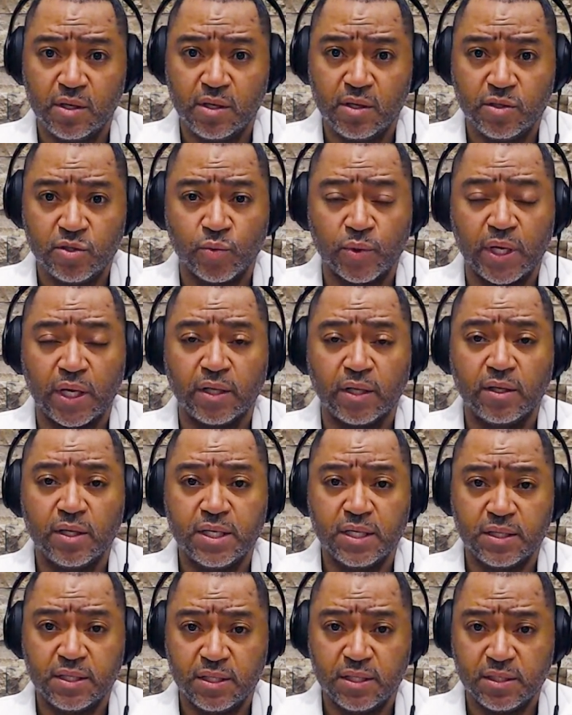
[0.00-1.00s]
So when I look
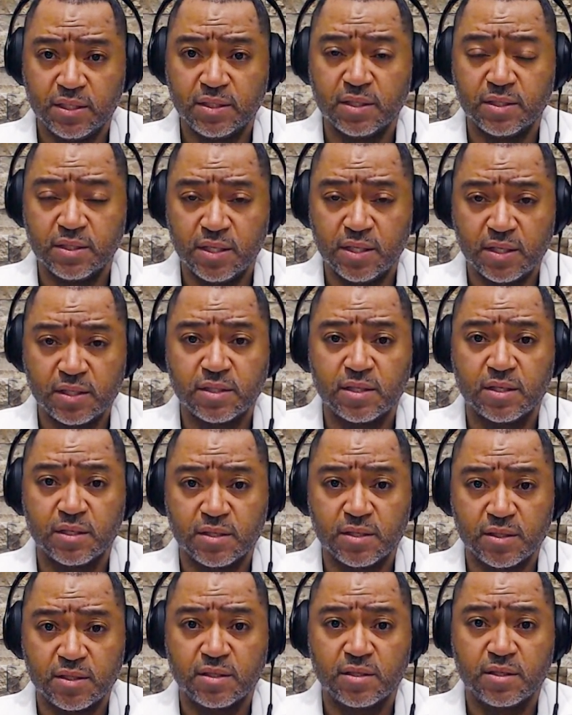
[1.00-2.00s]
at these
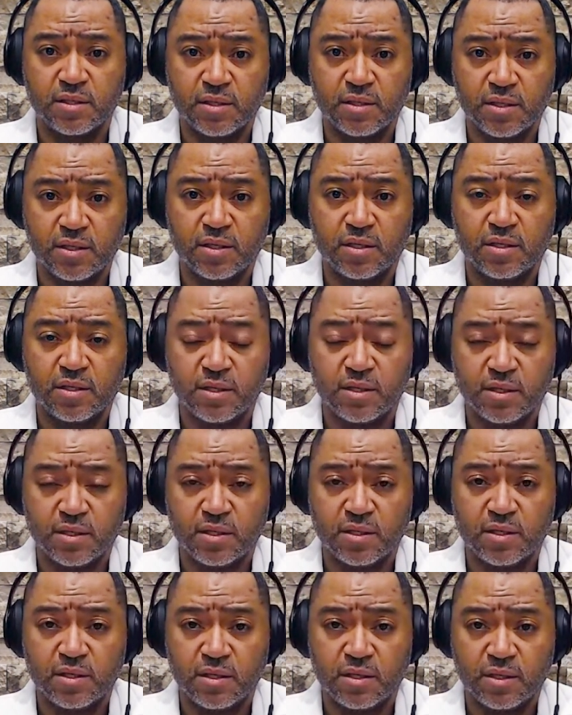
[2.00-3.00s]
statistics,
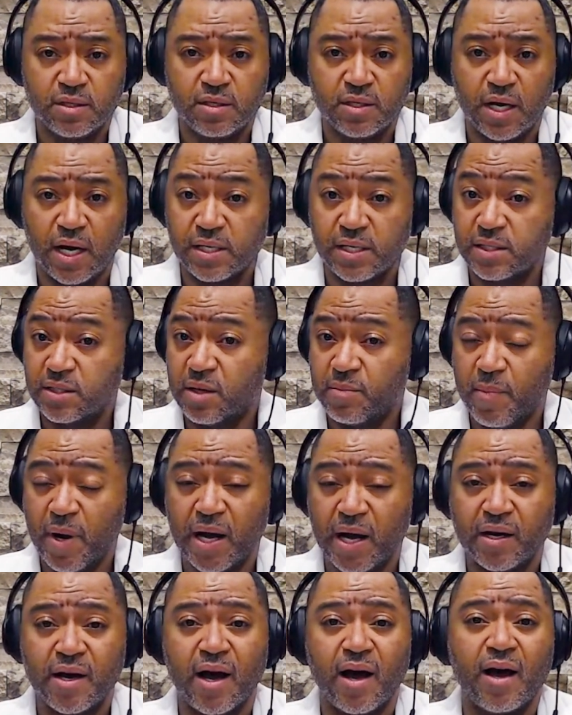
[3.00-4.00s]
I say,
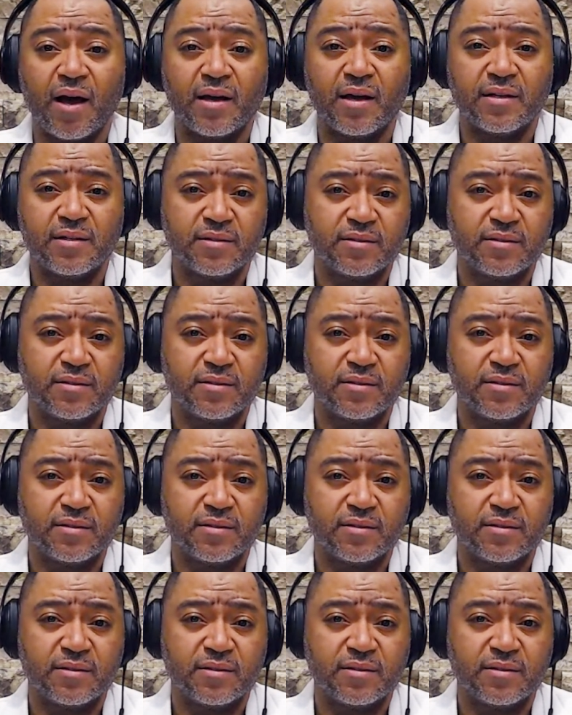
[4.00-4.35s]
my God,